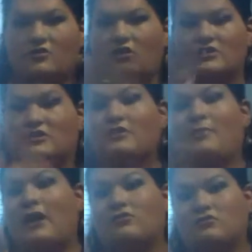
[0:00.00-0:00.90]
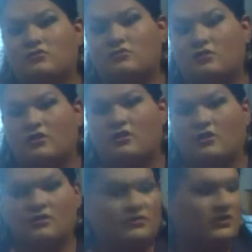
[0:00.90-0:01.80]
you're going to see the bottles,
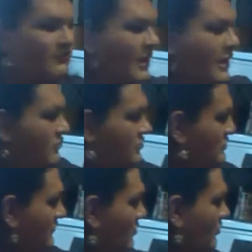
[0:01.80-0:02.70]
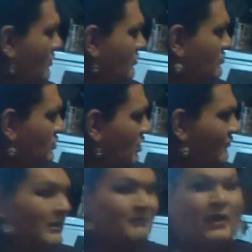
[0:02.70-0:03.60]
the vials of the oils
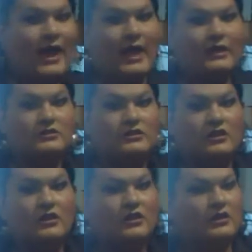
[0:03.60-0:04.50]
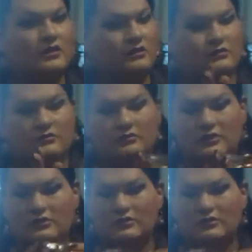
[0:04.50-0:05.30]
already packed in